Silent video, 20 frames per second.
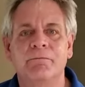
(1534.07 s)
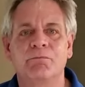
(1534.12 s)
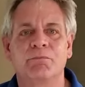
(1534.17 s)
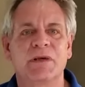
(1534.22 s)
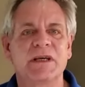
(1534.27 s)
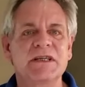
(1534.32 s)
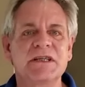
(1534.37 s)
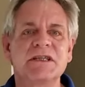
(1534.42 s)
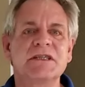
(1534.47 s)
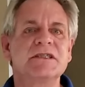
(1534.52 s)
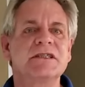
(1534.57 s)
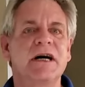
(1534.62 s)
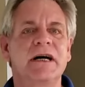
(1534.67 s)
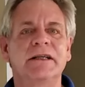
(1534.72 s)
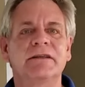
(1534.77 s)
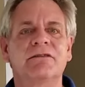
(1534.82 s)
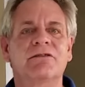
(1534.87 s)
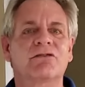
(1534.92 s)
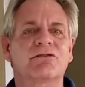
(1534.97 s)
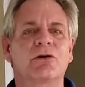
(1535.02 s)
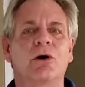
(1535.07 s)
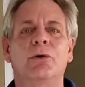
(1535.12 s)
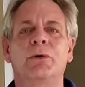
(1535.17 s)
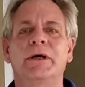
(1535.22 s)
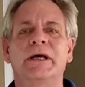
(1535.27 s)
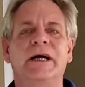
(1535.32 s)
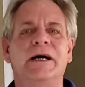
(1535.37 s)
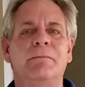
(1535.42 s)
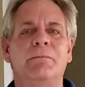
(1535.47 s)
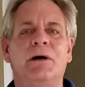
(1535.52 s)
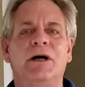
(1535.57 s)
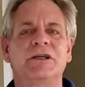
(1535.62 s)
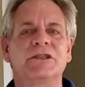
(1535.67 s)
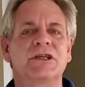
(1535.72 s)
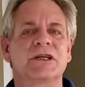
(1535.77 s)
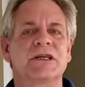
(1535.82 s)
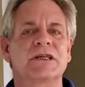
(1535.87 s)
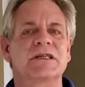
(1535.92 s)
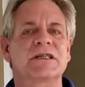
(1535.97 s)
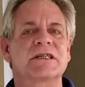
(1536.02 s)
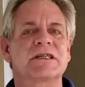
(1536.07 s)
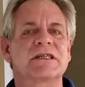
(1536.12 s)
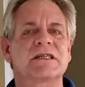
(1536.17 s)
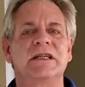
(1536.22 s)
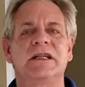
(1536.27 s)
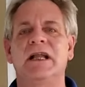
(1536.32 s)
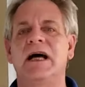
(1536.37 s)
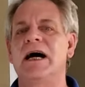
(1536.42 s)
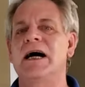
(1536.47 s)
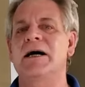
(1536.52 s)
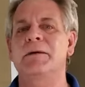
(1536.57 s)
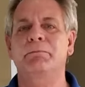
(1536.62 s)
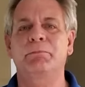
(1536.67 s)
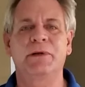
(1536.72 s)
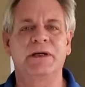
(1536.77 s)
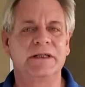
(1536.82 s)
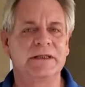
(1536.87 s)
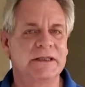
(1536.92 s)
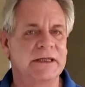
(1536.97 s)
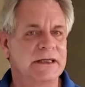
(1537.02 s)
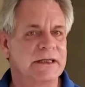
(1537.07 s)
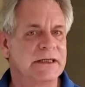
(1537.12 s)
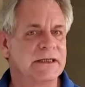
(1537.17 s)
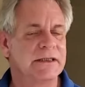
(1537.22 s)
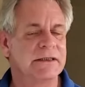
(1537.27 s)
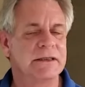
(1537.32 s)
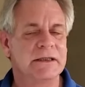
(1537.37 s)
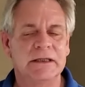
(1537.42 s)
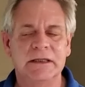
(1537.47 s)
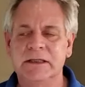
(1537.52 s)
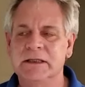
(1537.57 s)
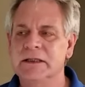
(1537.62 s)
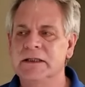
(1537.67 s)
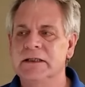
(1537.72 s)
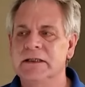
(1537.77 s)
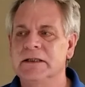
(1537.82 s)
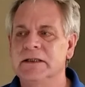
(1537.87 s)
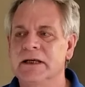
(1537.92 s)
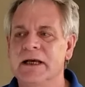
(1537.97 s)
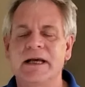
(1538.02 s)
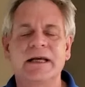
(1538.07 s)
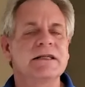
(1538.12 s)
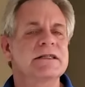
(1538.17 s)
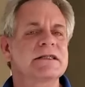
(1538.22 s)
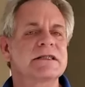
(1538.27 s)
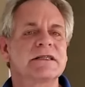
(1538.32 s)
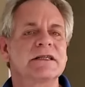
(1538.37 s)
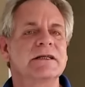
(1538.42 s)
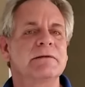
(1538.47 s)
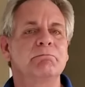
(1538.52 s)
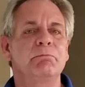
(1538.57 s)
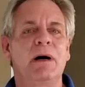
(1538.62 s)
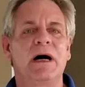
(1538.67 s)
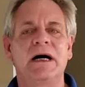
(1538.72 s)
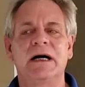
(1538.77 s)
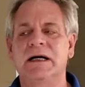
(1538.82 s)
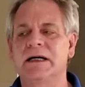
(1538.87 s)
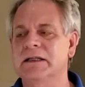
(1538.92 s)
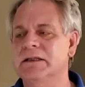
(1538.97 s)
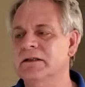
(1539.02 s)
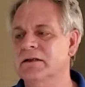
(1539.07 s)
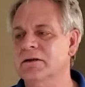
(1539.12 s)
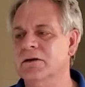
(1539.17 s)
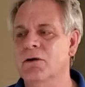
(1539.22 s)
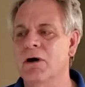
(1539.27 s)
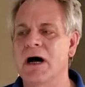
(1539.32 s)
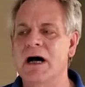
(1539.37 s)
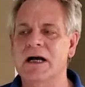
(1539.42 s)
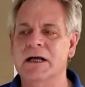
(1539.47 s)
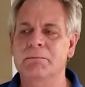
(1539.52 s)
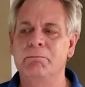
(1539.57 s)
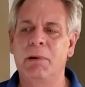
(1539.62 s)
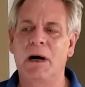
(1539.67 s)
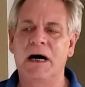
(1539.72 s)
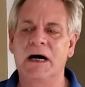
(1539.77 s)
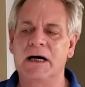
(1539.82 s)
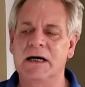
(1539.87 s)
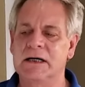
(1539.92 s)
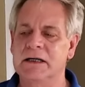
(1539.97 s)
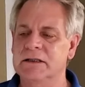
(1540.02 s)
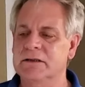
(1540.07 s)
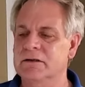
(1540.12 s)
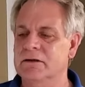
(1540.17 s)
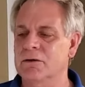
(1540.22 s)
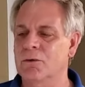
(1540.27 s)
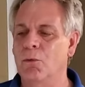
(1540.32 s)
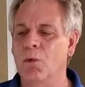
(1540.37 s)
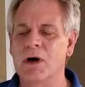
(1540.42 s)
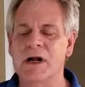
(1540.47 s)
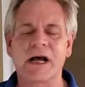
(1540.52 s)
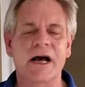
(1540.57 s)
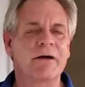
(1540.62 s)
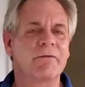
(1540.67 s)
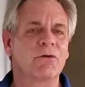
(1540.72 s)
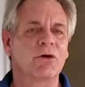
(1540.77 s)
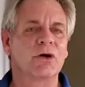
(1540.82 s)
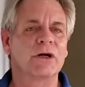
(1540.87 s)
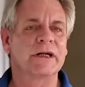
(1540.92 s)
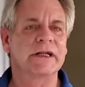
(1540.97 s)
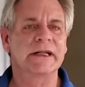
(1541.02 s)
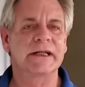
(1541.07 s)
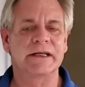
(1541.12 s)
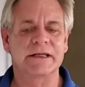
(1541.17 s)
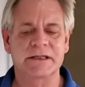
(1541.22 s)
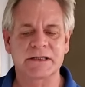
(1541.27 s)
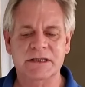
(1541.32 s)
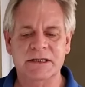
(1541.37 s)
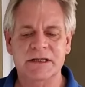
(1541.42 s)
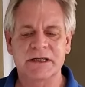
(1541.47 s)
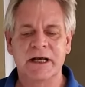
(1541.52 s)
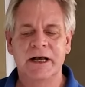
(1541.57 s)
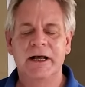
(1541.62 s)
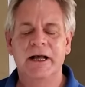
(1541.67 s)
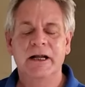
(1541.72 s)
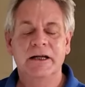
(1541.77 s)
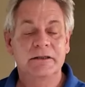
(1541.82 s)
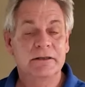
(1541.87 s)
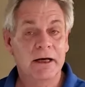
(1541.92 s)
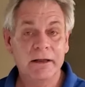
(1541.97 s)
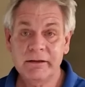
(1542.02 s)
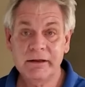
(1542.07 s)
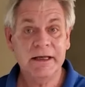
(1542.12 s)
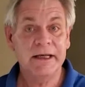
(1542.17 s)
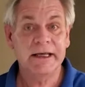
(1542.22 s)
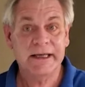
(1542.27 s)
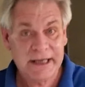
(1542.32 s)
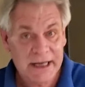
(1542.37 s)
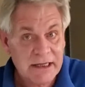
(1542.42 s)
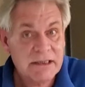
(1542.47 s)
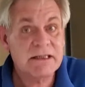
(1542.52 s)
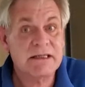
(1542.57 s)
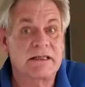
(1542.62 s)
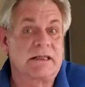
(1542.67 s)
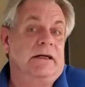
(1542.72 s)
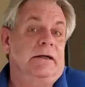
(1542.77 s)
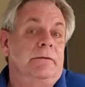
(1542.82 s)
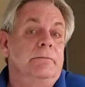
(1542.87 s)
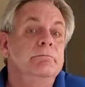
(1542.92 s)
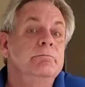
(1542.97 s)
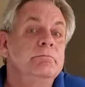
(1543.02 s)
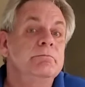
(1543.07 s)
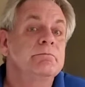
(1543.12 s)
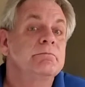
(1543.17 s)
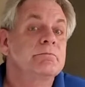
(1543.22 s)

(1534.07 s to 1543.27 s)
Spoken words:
This is not throwing a bunch of slop in the Instant Pot or crock pot or whatever it is. Nothing against them,